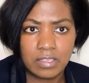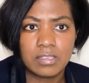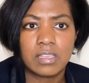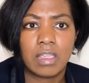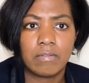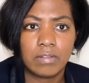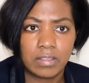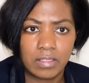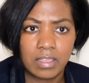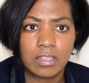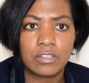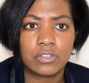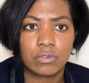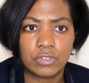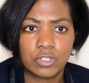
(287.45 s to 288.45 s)
everything
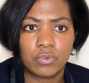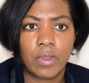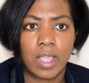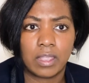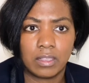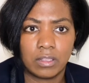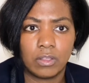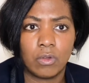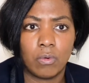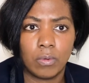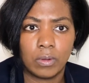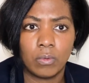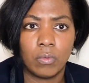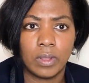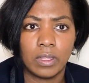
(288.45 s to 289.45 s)
is on track and
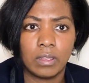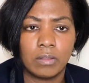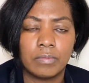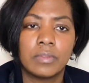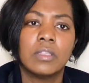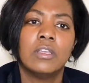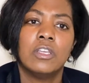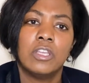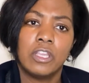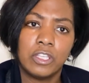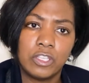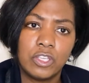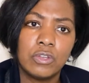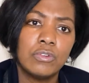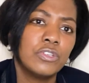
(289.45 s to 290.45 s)
going well.
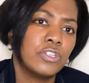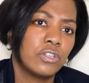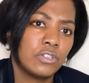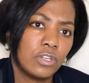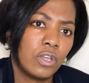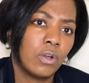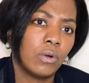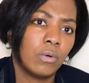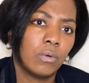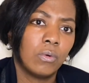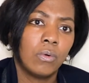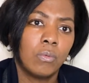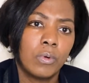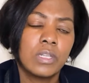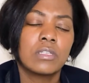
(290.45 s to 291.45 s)
You should know
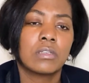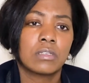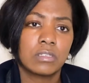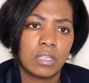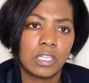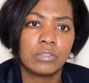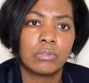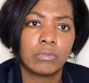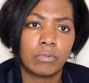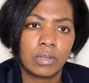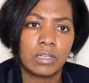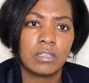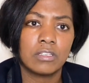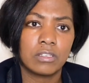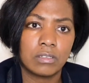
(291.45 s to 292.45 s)
what a successful
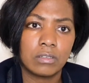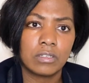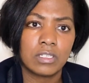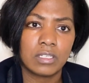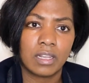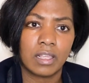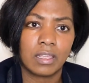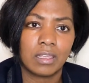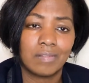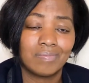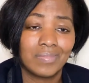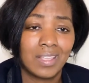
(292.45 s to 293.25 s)
release looks like.